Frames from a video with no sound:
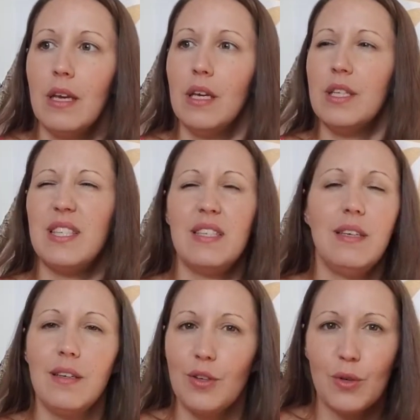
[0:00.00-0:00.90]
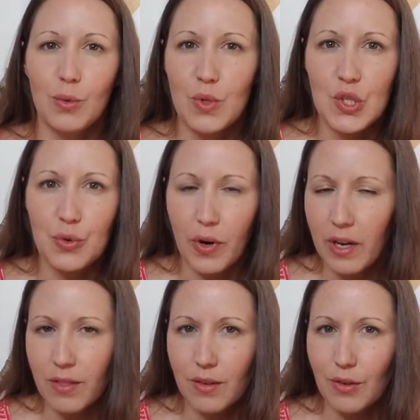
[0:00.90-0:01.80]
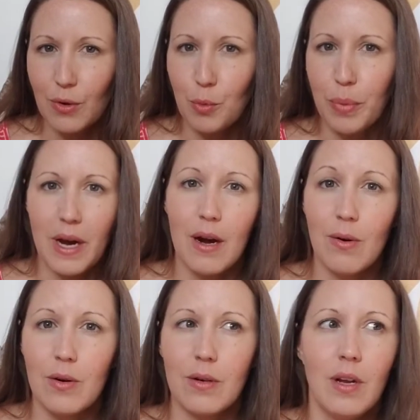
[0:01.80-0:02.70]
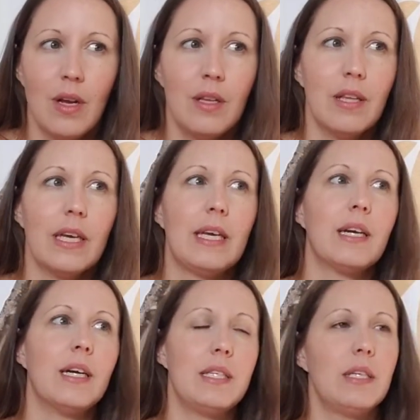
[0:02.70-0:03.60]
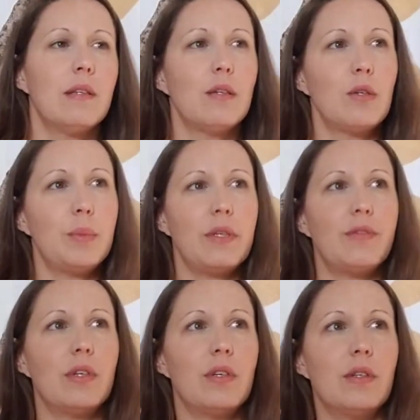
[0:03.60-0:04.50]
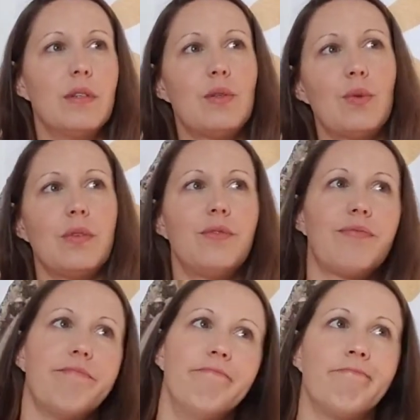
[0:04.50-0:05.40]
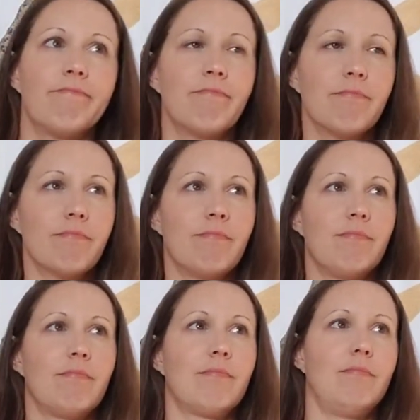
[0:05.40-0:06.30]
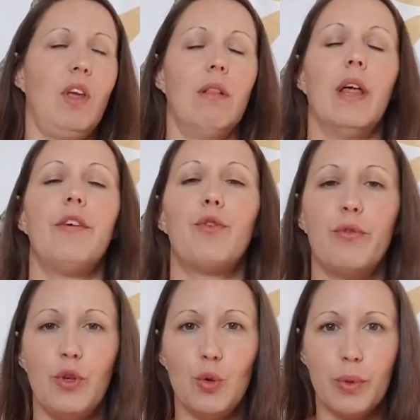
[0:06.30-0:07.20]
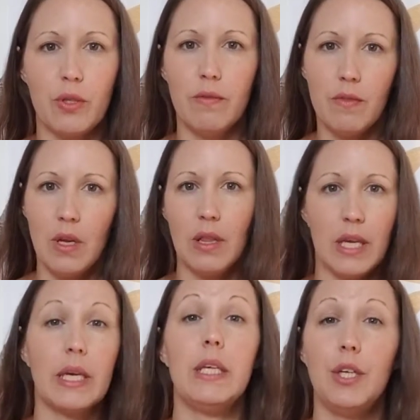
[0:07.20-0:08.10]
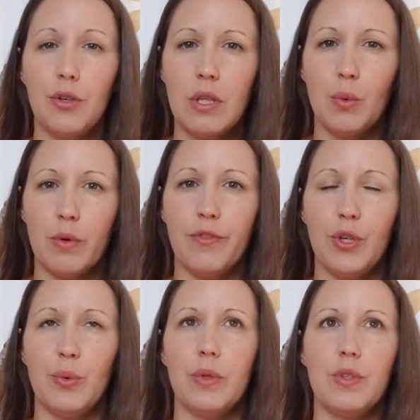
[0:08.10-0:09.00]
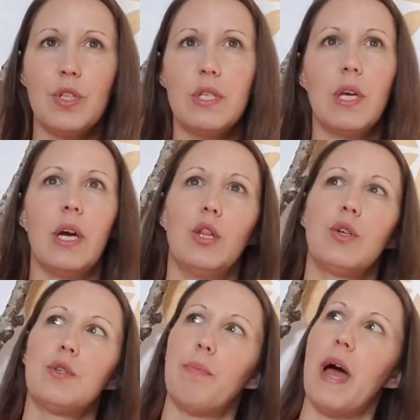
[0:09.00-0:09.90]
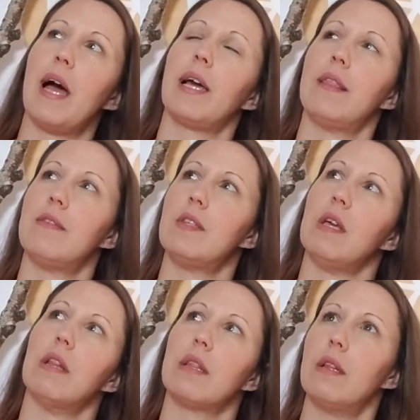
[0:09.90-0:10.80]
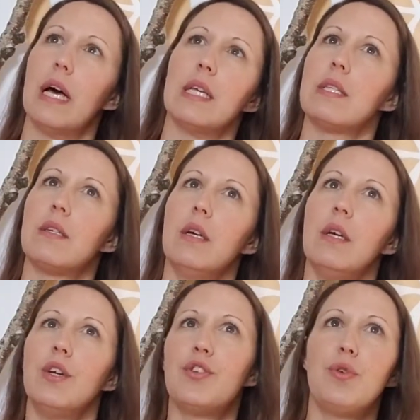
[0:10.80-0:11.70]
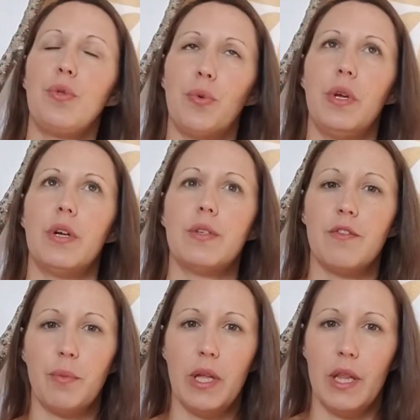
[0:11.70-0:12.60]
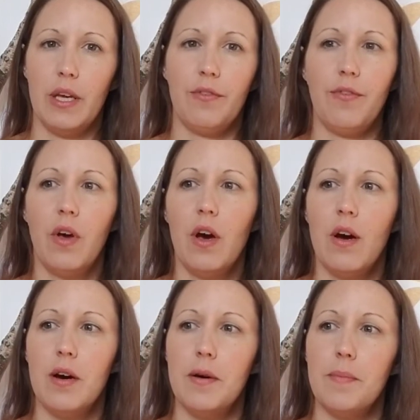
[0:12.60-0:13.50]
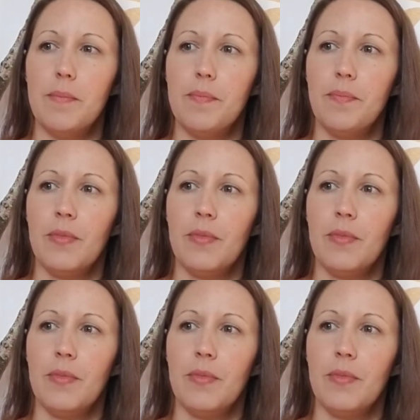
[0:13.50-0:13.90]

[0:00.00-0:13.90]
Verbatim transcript: seeing your own strength and your own power. Like I did a little bit of a sort of, not a life review, but like a yearly review. And just, I looked back at say like the last two, three years of my life um,